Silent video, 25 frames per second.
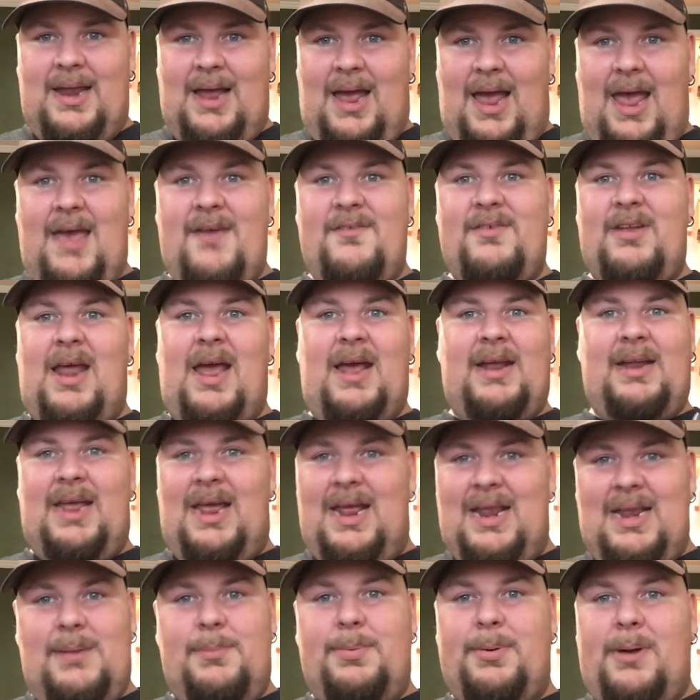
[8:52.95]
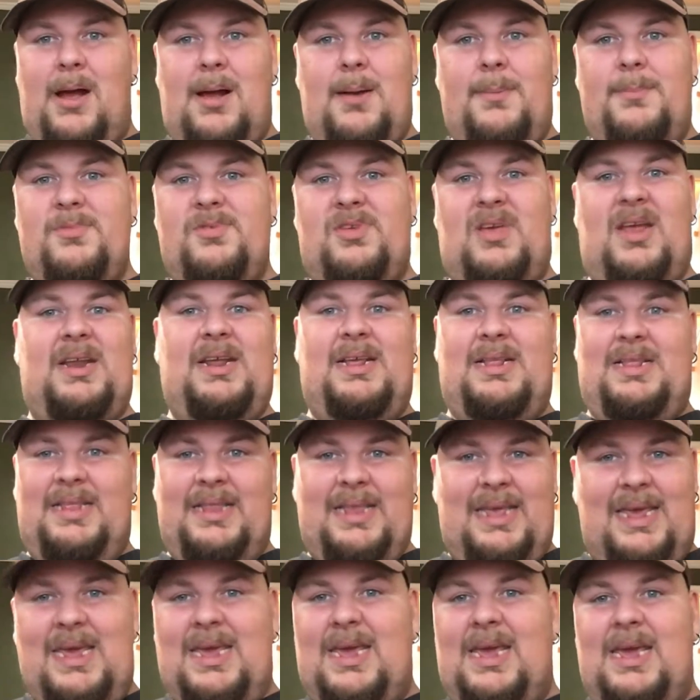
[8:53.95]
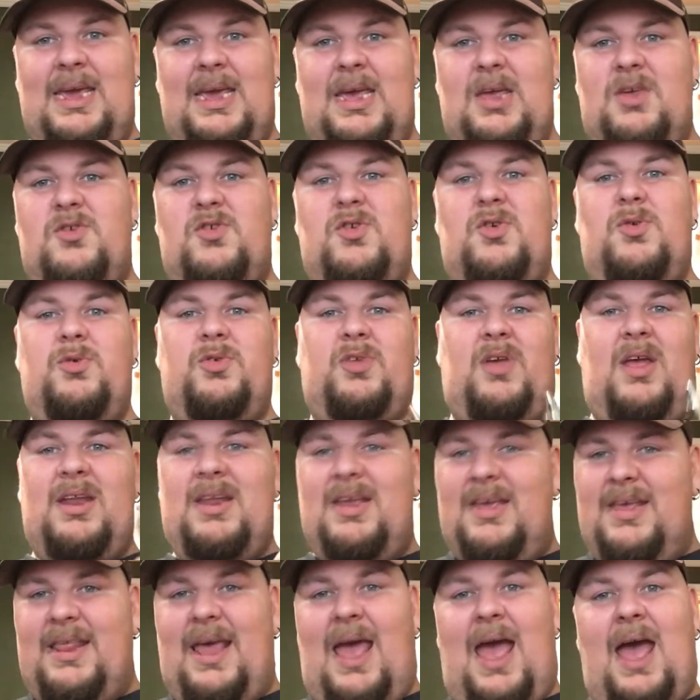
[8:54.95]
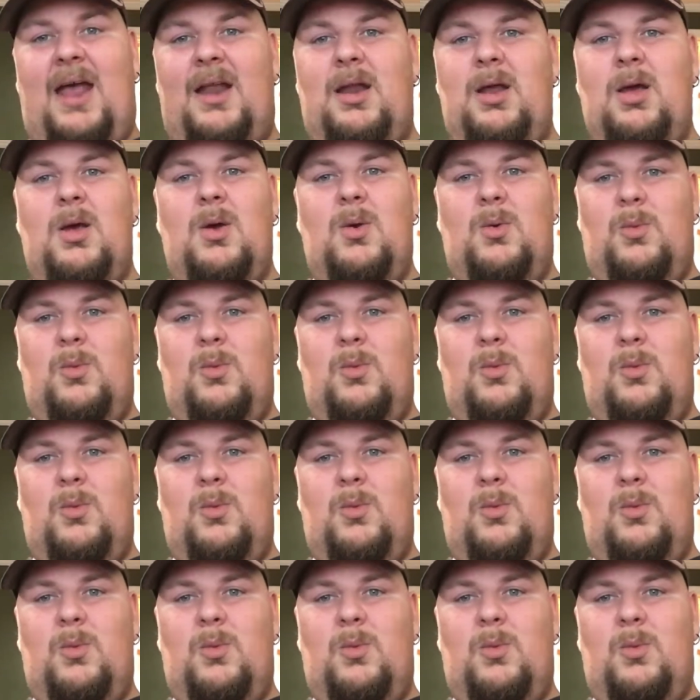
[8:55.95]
I haven't had any problems, any leaking issues, any of that